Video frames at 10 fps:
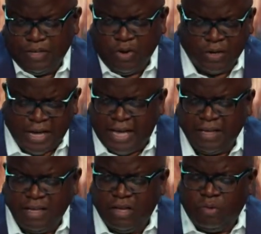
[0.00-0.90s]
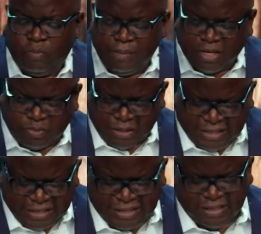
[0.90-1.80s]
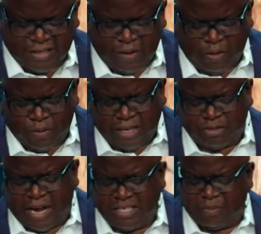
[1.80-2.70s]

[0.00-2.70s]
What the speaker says: You and I, we must resist the devil when he tries